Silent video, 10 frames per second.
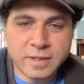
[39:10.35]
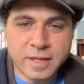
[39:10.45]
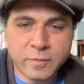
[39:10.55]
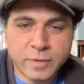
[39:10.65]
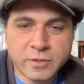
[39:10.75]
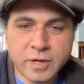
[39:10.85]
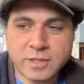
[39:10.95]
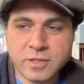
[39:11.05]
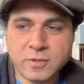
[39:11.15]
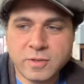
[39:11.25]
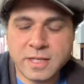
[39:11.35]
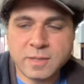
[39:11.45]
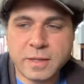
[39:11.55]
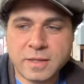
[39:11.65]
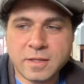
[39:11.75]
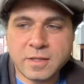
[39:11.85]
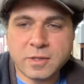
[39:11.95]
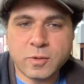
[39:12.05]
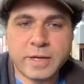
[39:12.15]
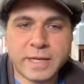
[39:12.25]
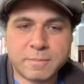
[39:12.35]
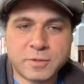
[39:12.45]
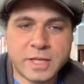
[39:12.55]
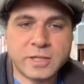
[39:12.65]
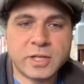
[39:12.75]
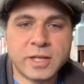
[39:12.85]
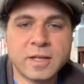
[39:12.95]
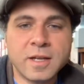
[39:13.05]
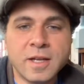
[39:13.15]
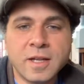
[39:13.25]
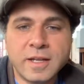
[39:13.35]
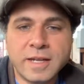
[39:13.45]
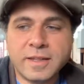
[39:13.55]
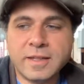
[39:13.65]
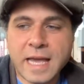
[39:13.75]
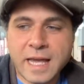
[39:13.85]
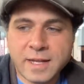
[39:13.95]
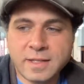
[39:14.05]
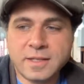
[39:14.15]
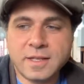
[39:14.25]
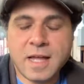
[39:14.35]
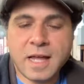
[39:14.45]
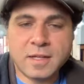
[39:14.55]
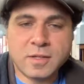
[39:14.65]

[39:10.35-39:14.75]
Like, we tried to do things, but the story kept changing in the edit and how to.